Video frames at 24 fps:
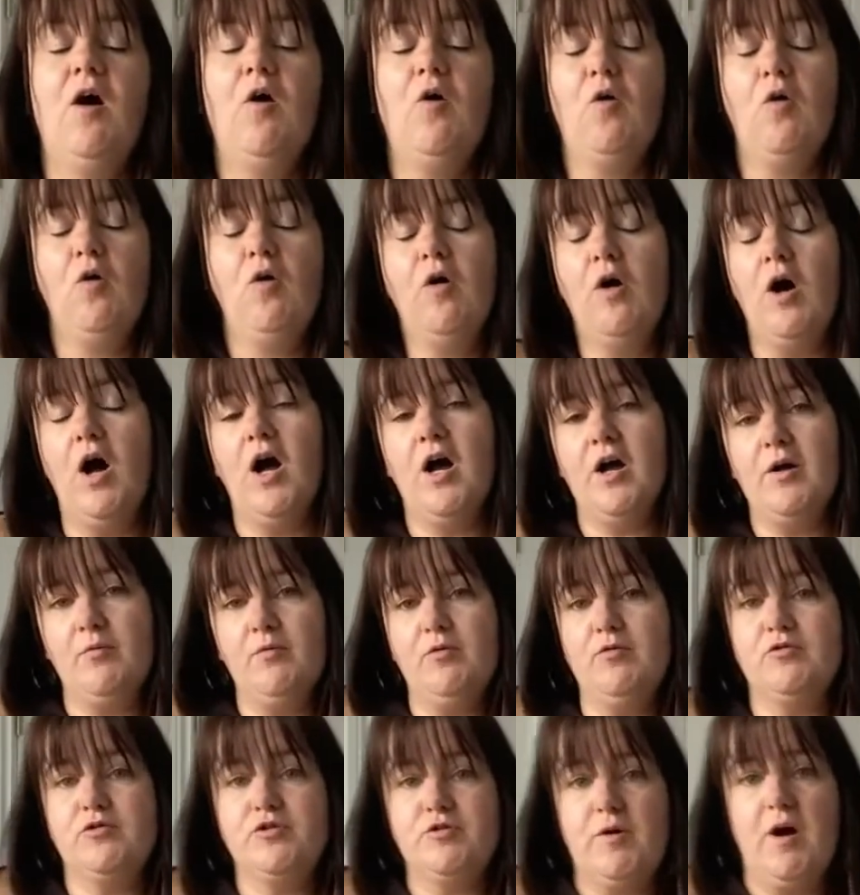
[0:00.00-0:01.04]
or I
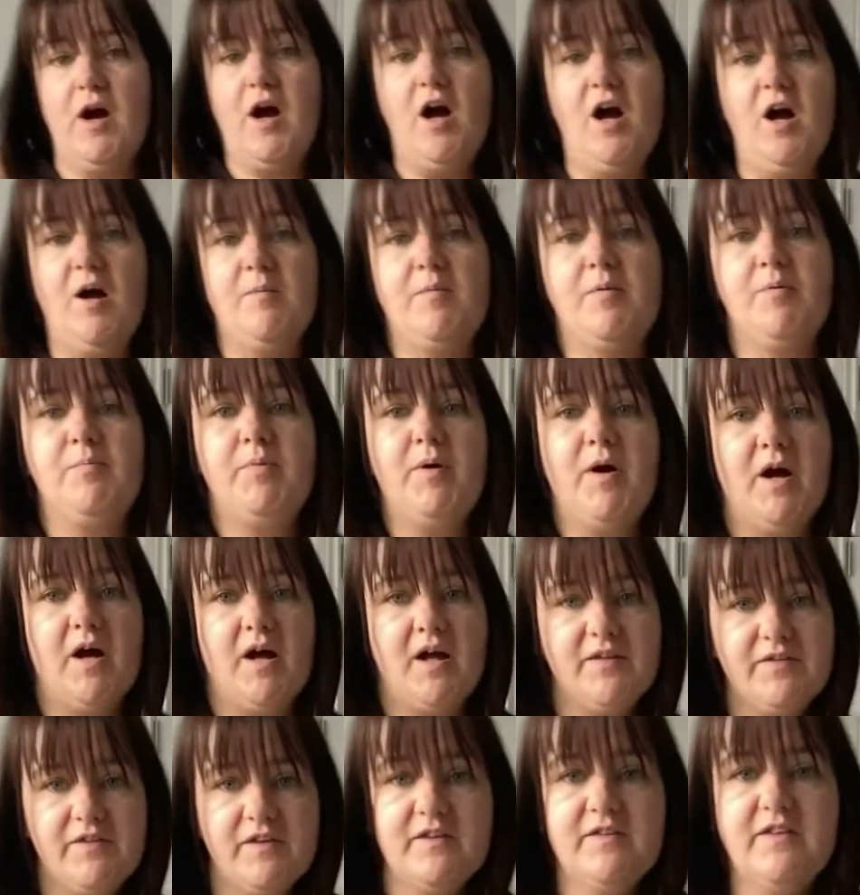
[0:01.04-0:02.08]
will do it up,
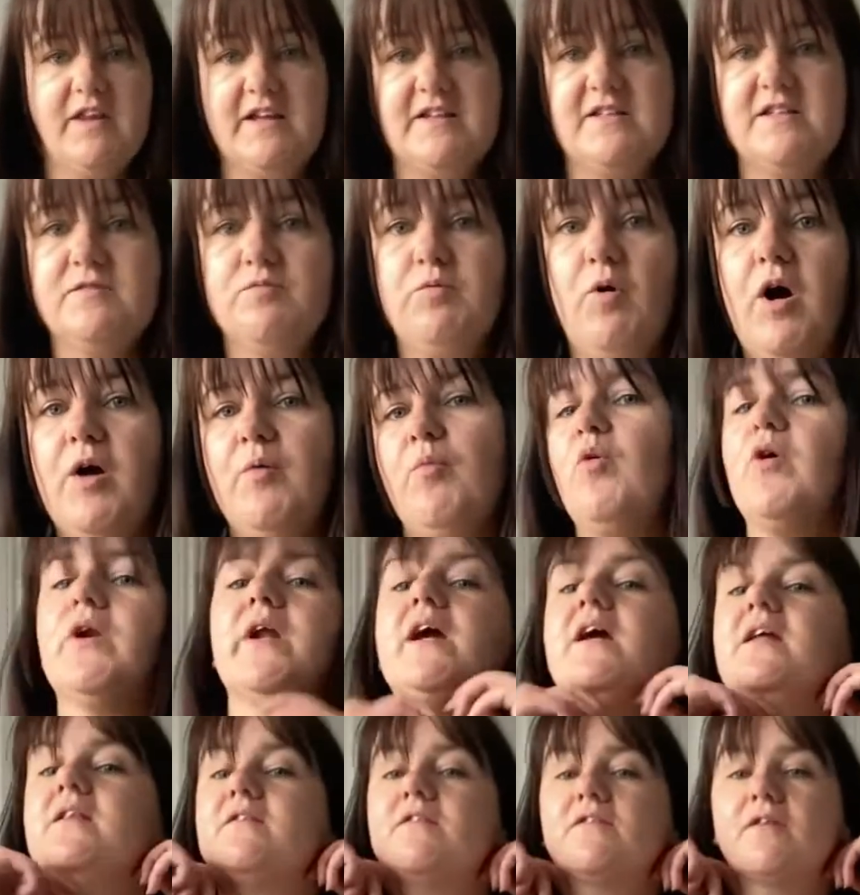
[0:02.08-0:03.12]
but this is what I
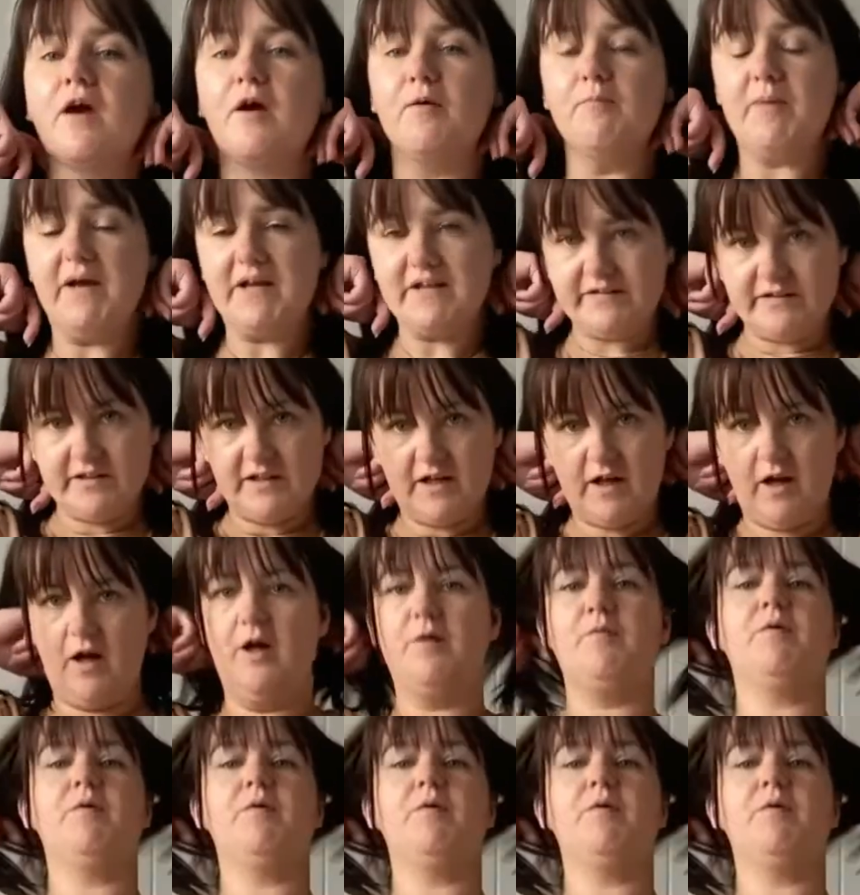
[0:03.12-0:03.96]
wanted. So basically I